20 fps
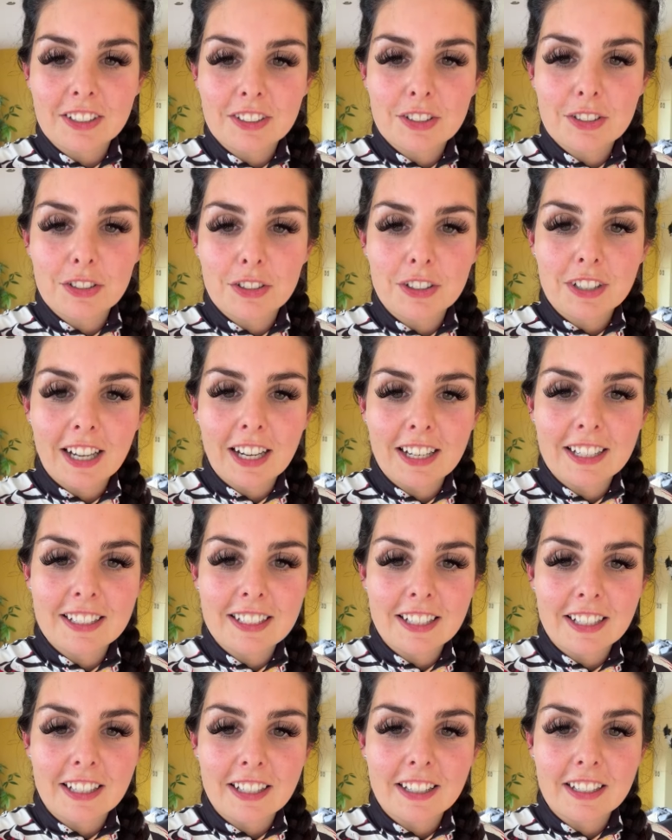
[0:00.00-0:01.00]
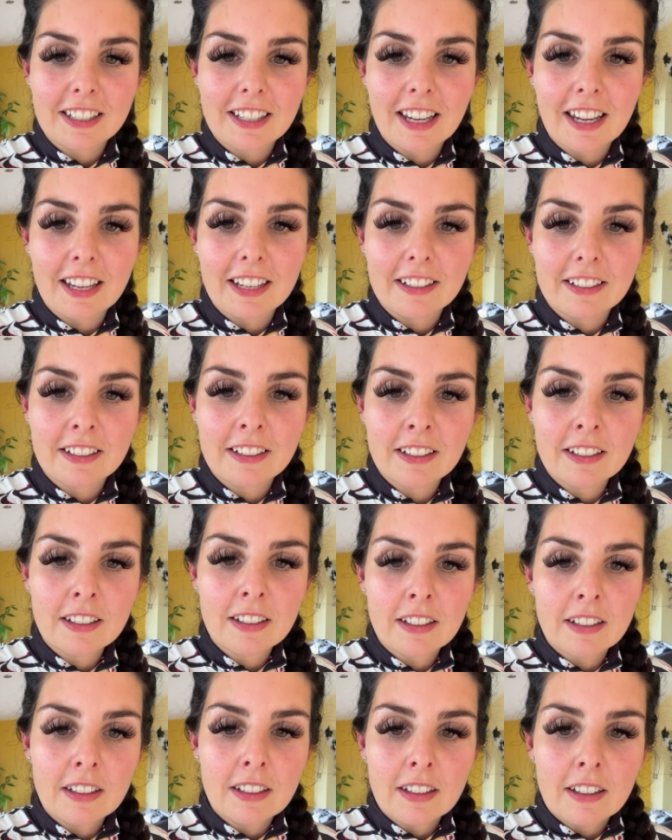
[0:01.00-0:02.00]
It's so kind of you again.
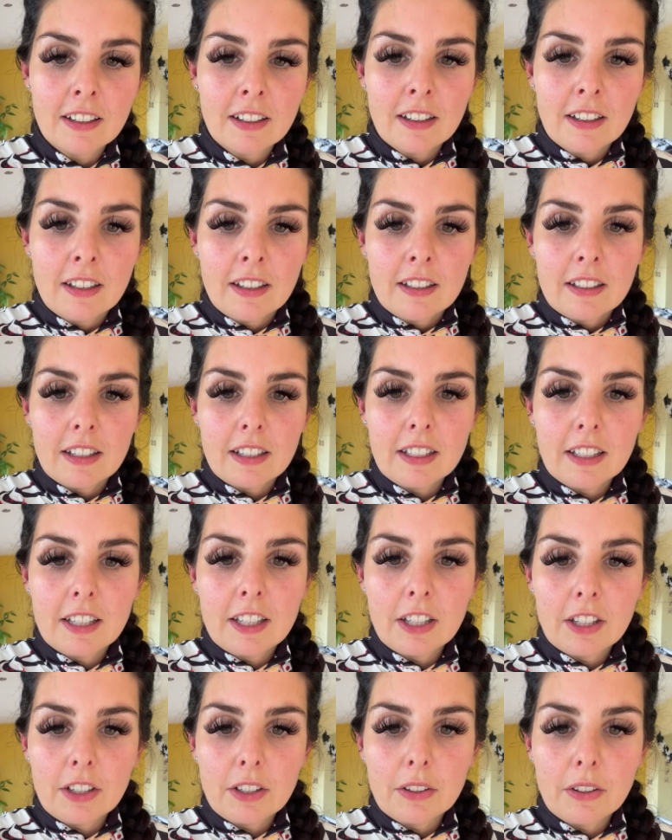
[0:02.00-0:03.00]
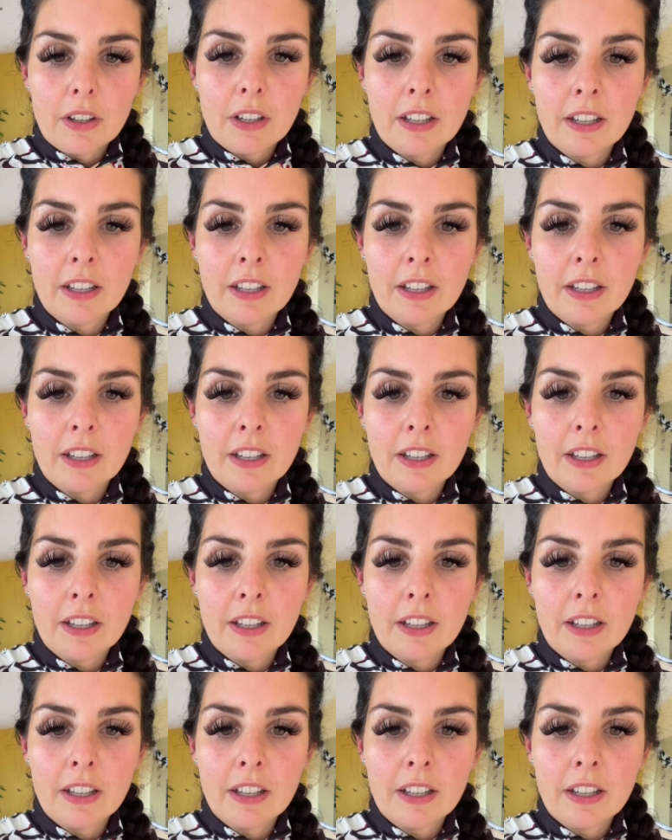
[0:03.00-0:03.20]
Thank you.